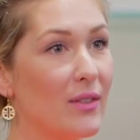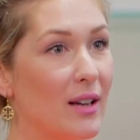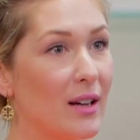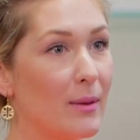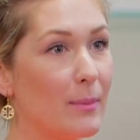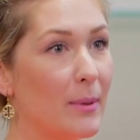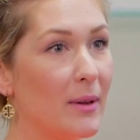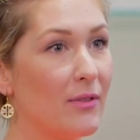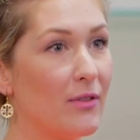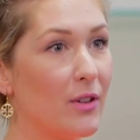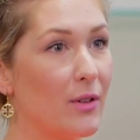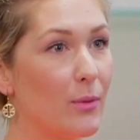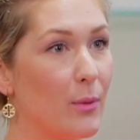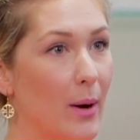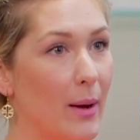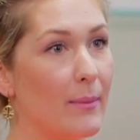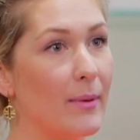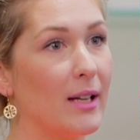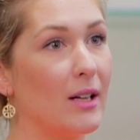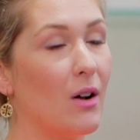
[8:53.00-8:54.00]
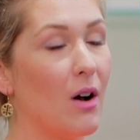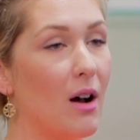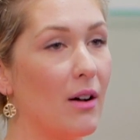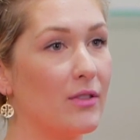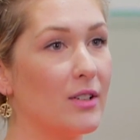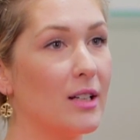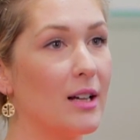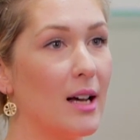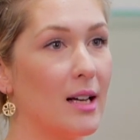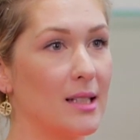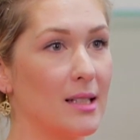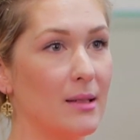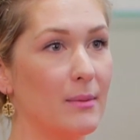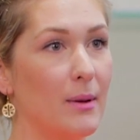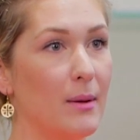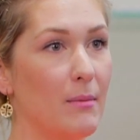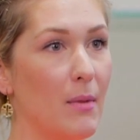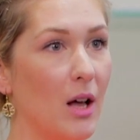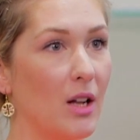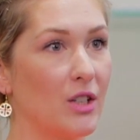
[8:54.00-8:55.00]
therapy for women often has to
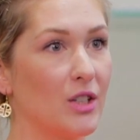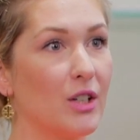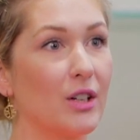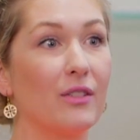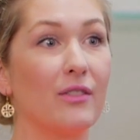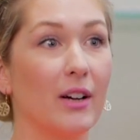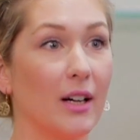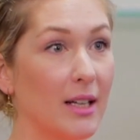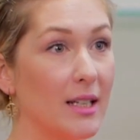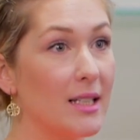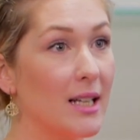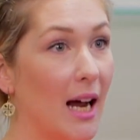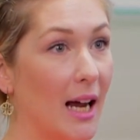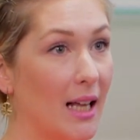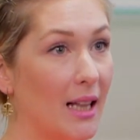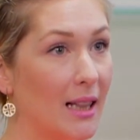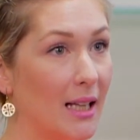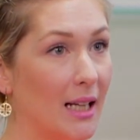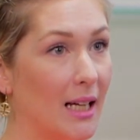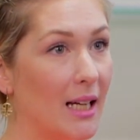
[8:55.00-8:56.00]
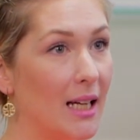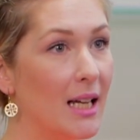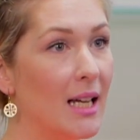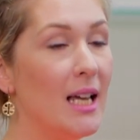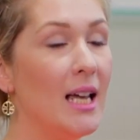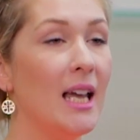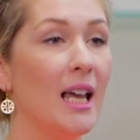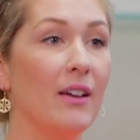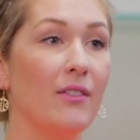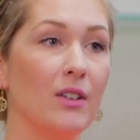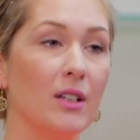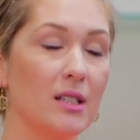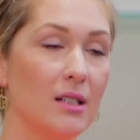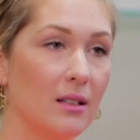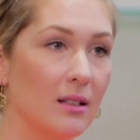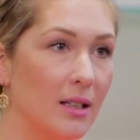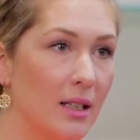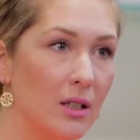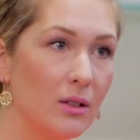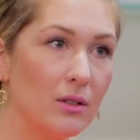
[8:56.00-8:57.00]
be monitored very tightly. If it's a
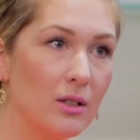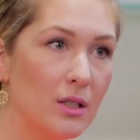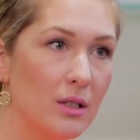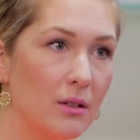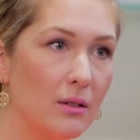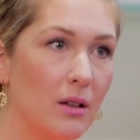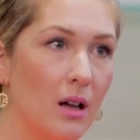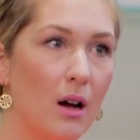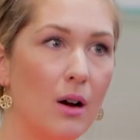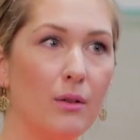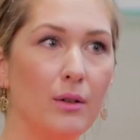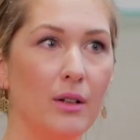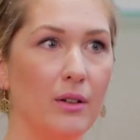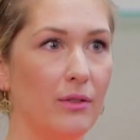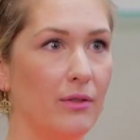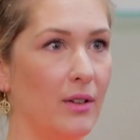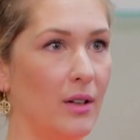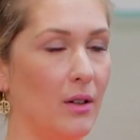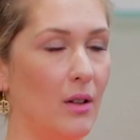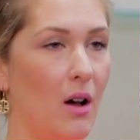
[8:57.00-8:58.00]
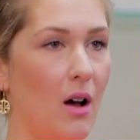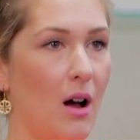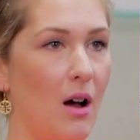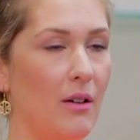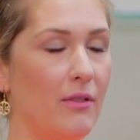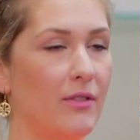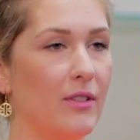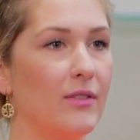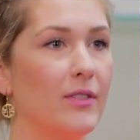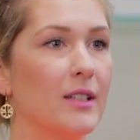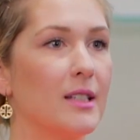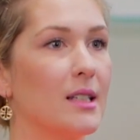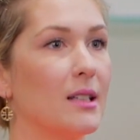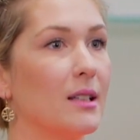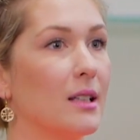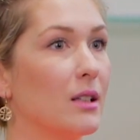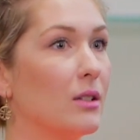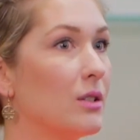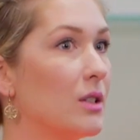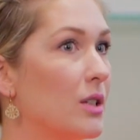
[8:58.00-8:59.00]
little too low, you feel off. If it's a
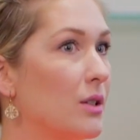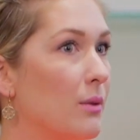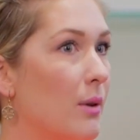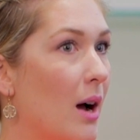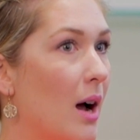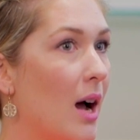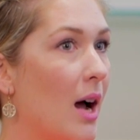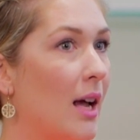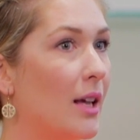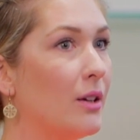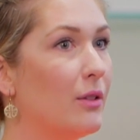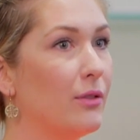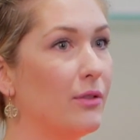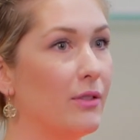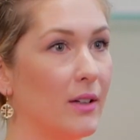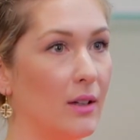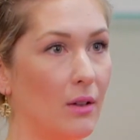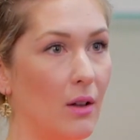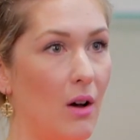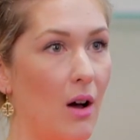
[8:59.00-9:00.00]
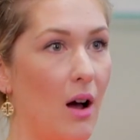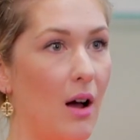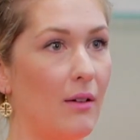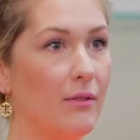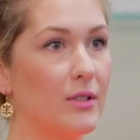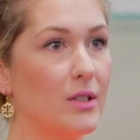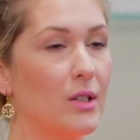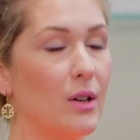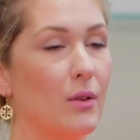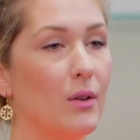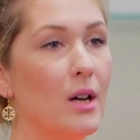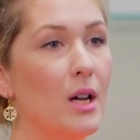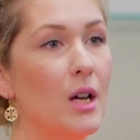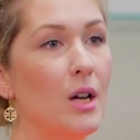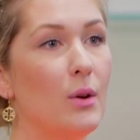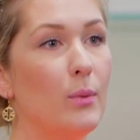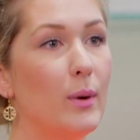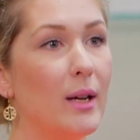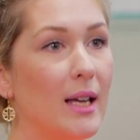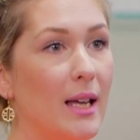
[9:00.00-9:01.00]
little too high, you feel off. So
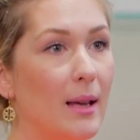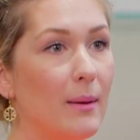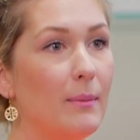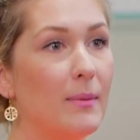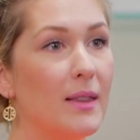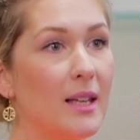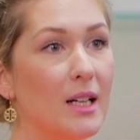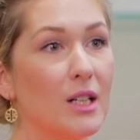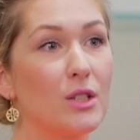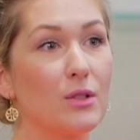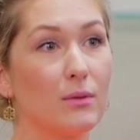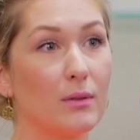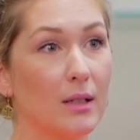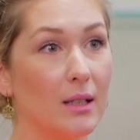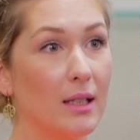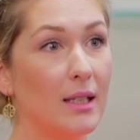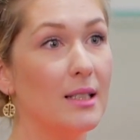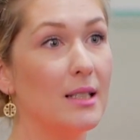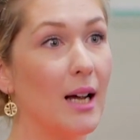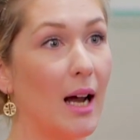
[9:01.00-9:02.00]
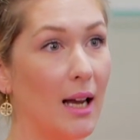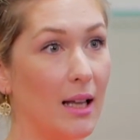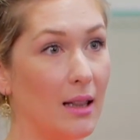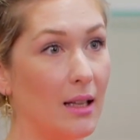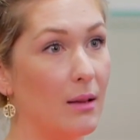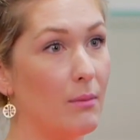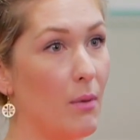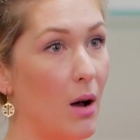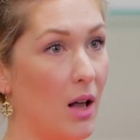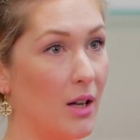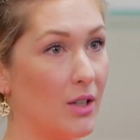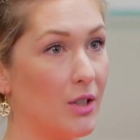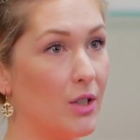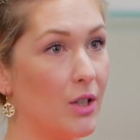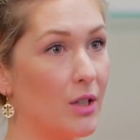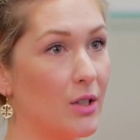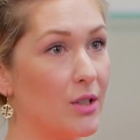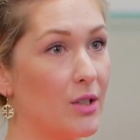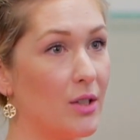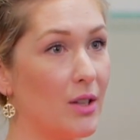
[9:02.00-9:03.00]
we keep things really tightly
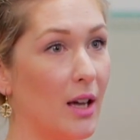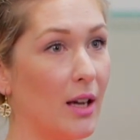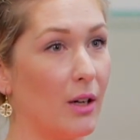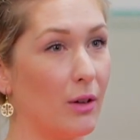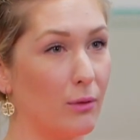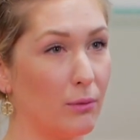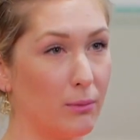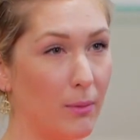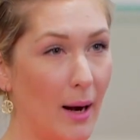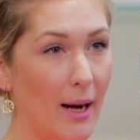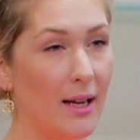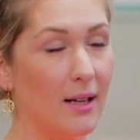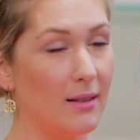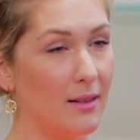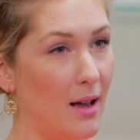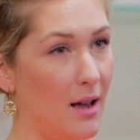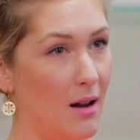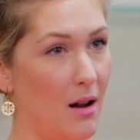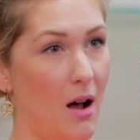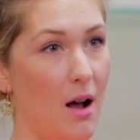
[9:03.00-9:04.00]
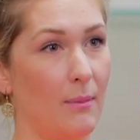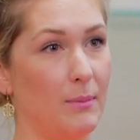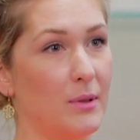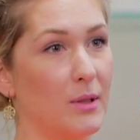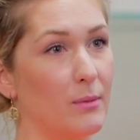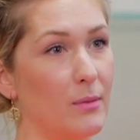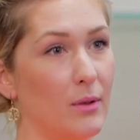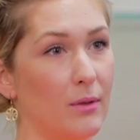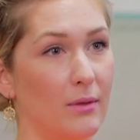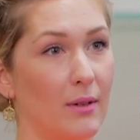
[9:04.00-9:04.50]
monitored so that you're right in that optimal